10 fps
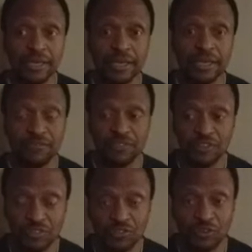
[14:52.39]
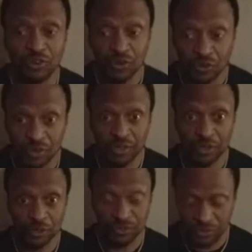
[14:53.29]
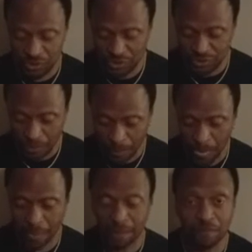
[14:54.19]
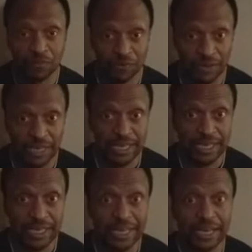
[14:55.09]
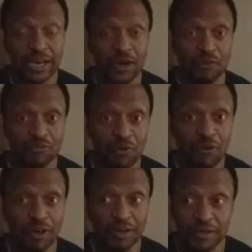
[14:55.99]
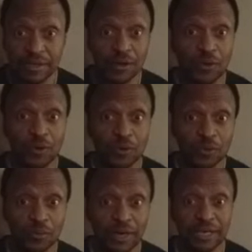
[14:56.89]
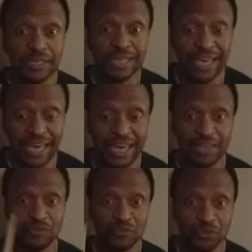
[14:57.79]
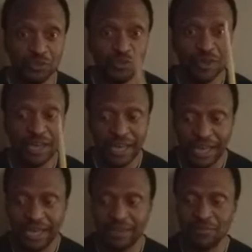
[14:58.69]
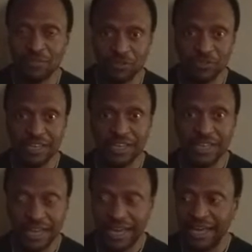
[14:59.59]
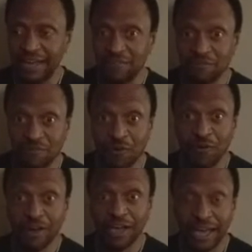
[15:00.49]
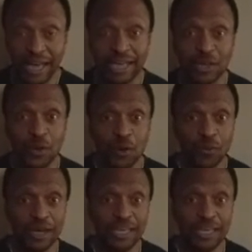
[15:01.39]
If this is your quarter note, 2, 3, 4, 1 and 2 and 3 and 4 and 1